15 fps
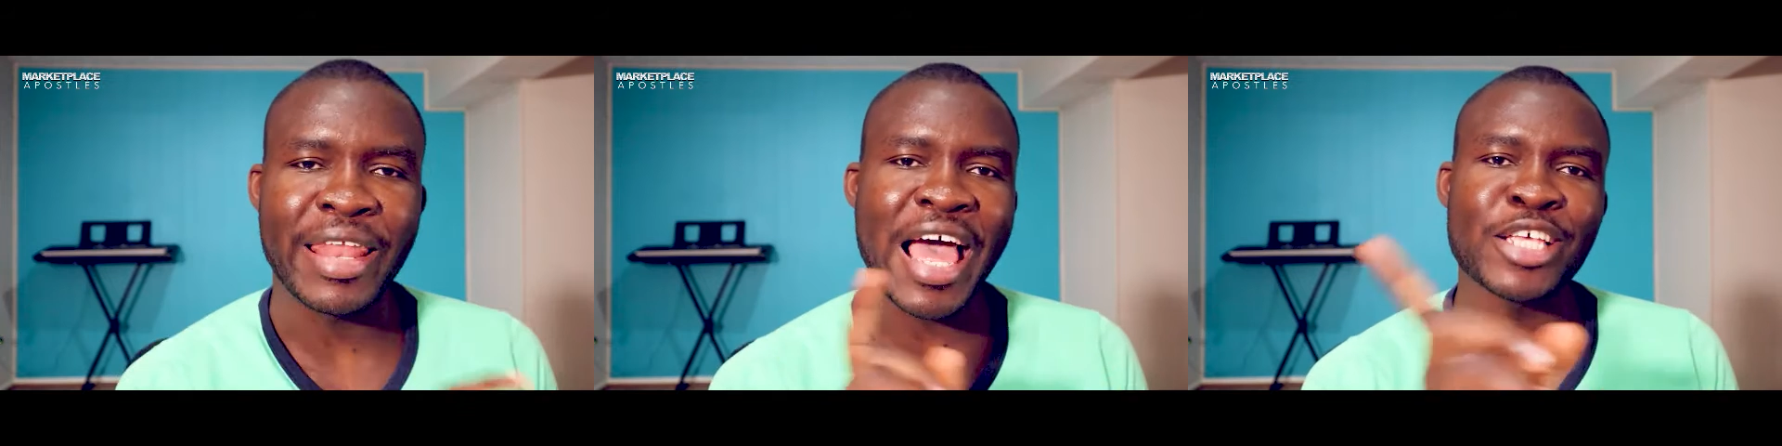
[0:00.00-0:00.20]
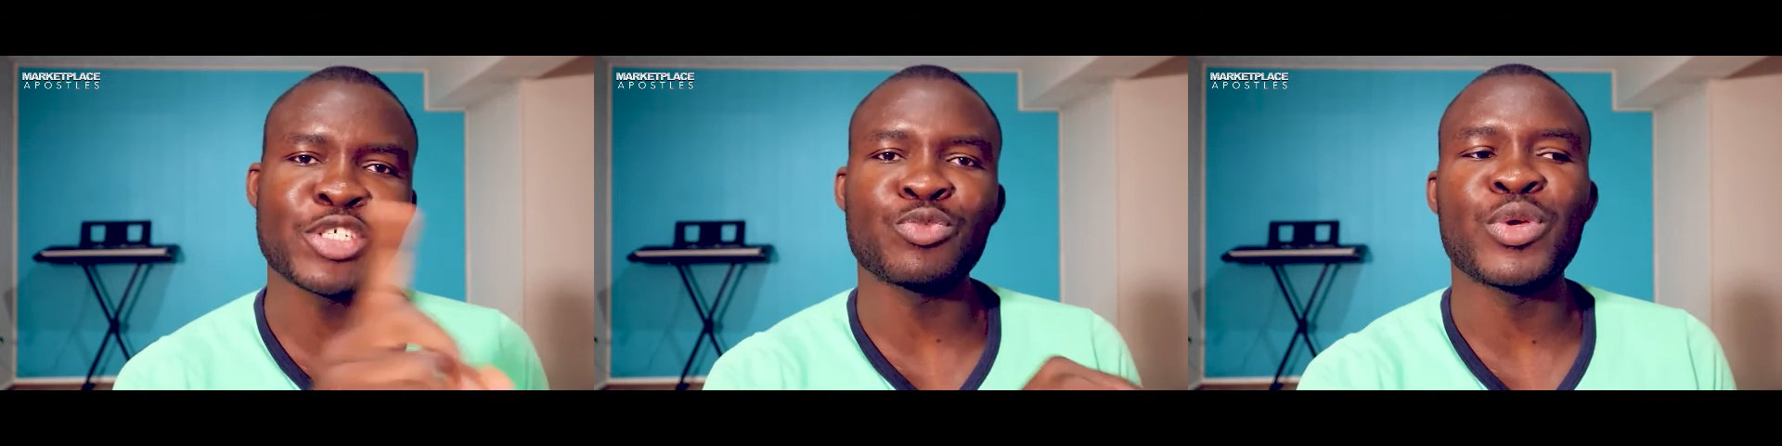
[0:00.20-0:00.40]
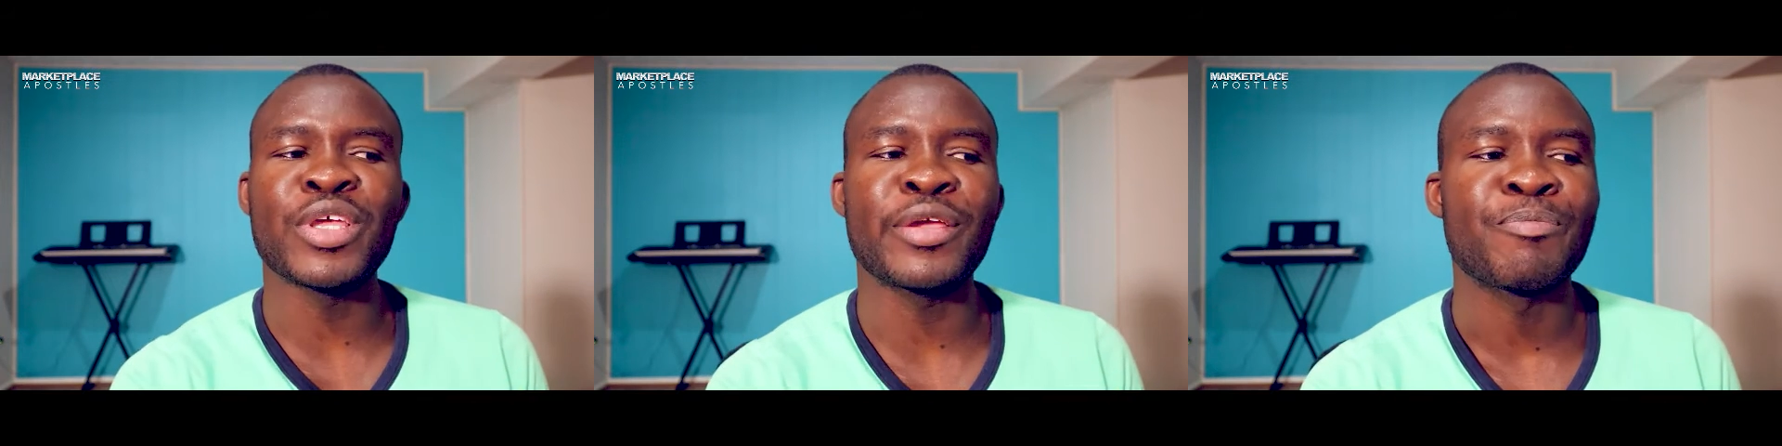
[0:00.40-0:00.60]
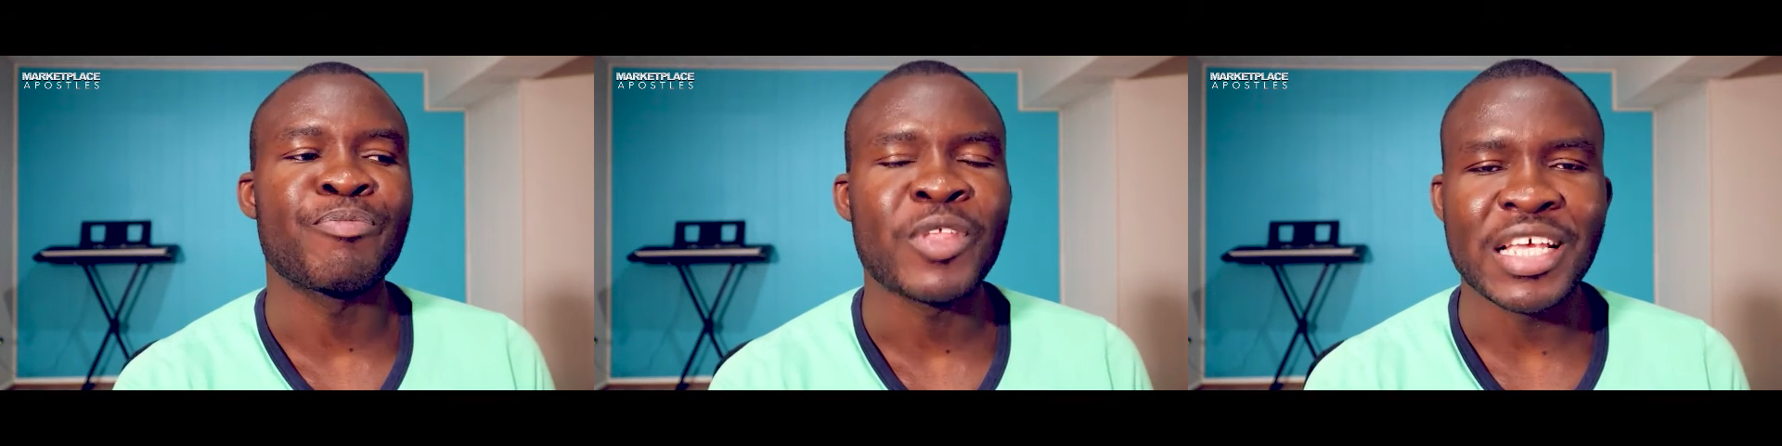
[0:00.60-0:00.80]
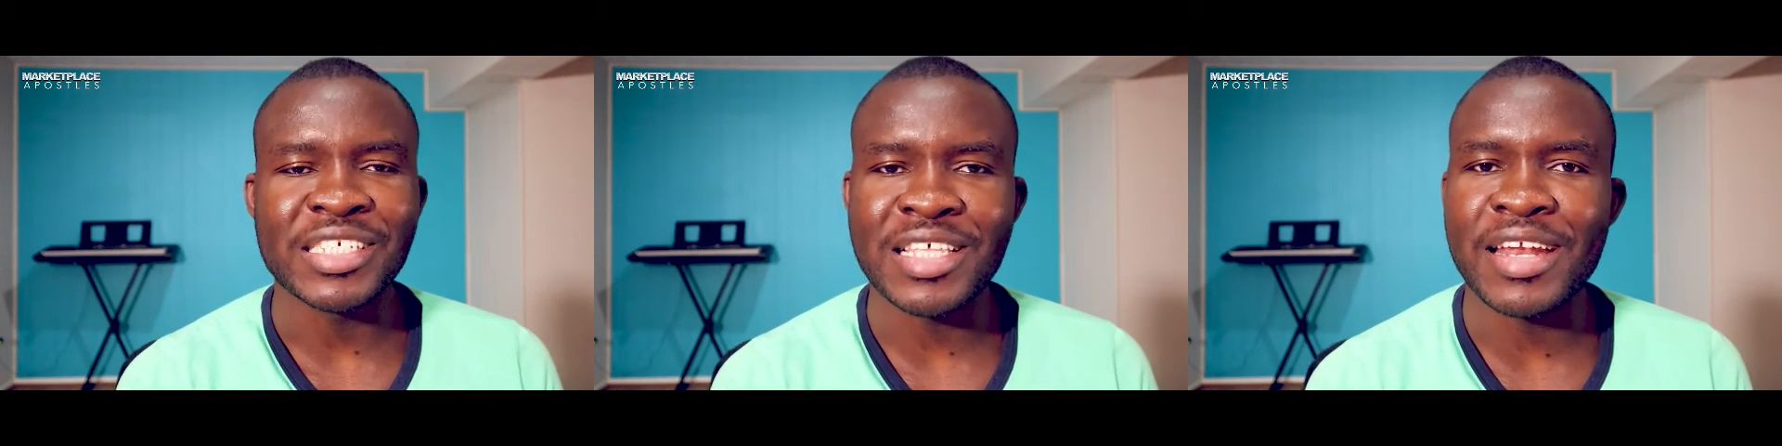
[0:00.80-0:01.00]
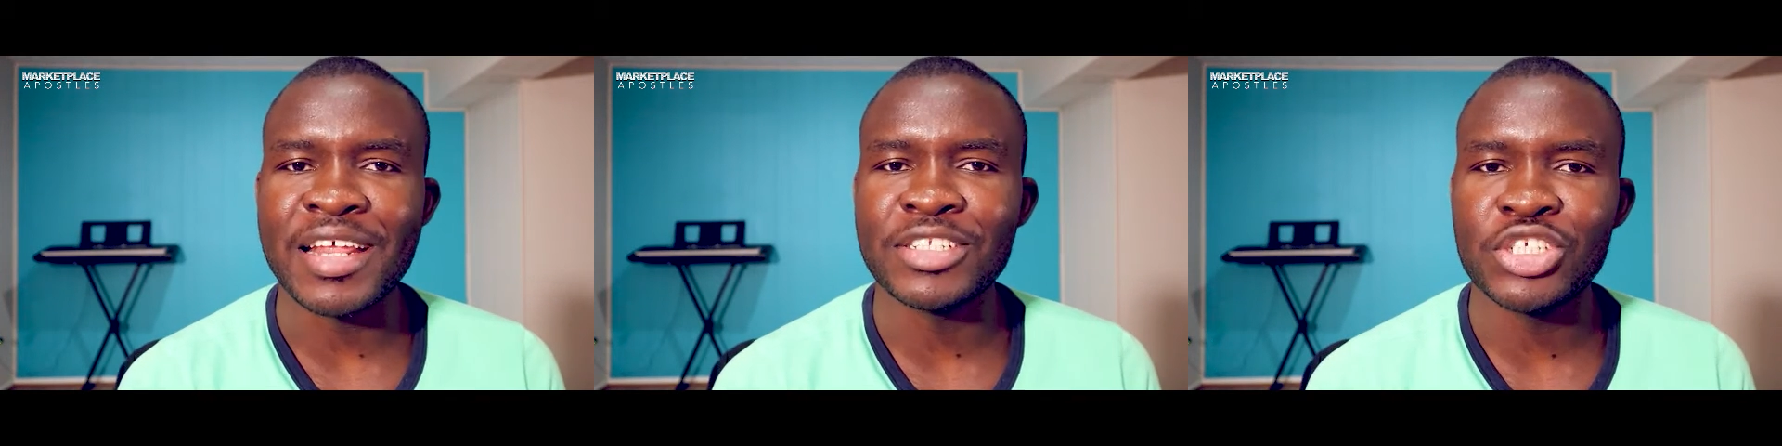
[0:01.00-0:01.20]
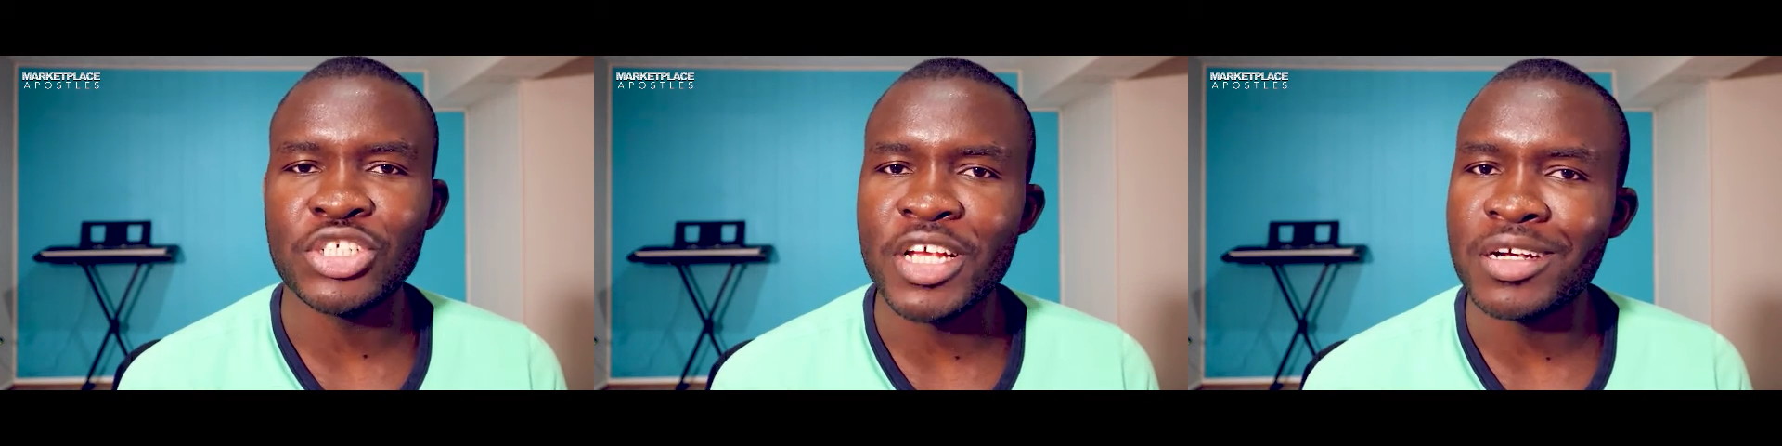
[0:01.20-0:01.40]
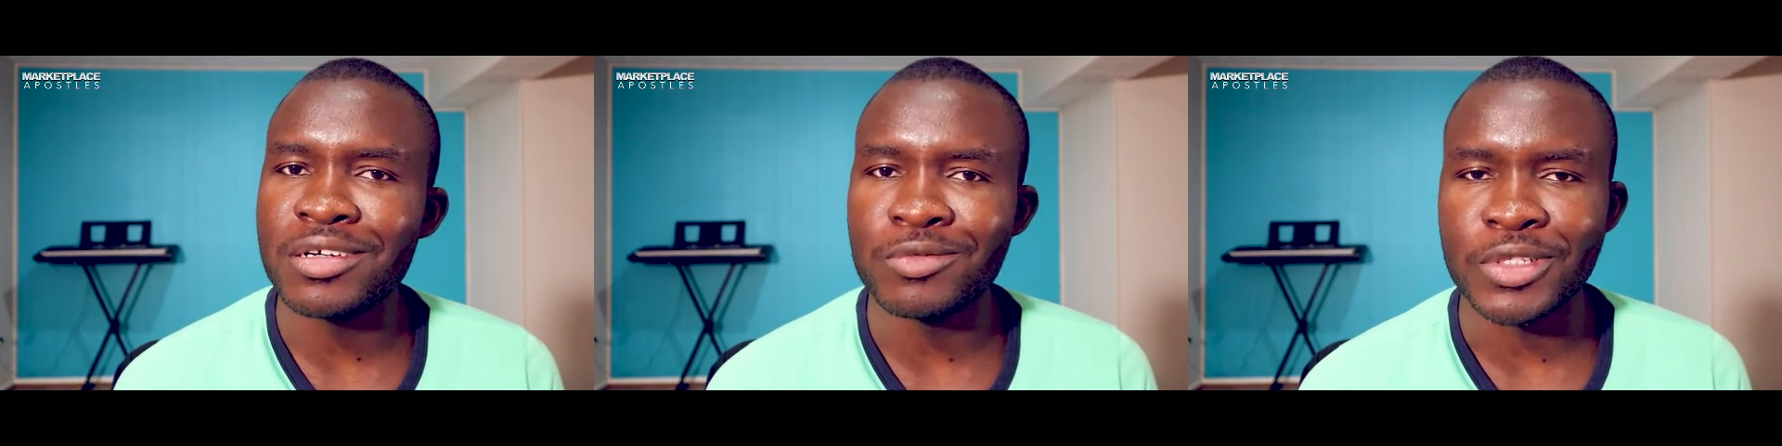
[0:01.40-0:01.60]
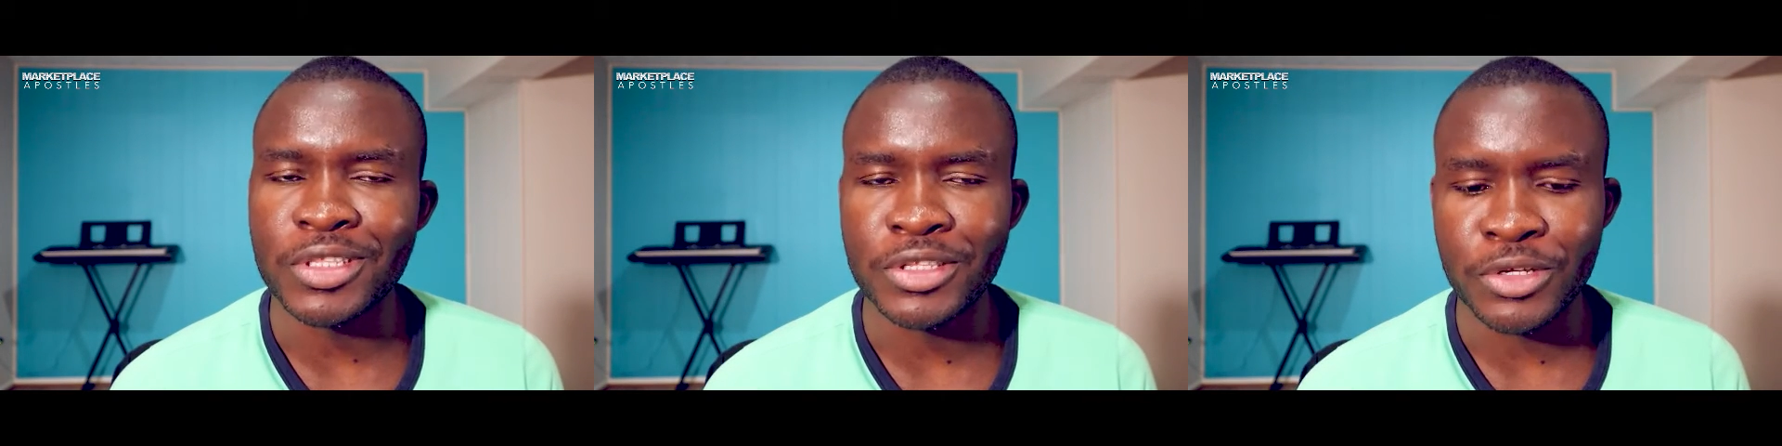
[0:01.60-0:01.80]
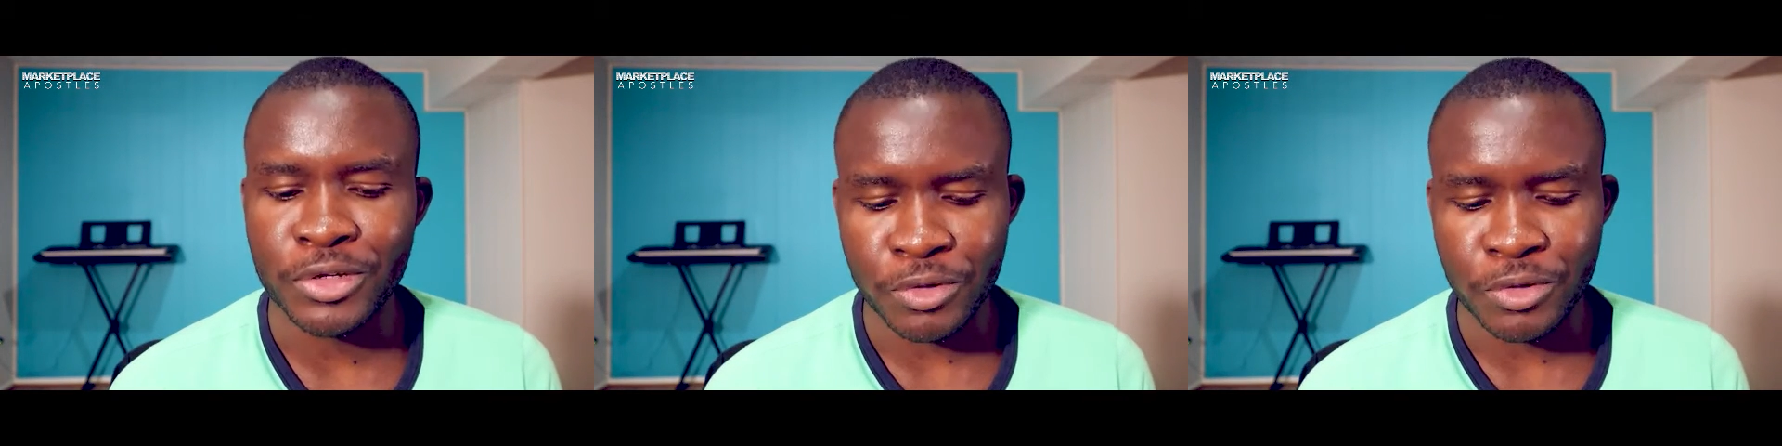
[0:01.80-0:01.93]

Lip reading: Last week, I started sharing with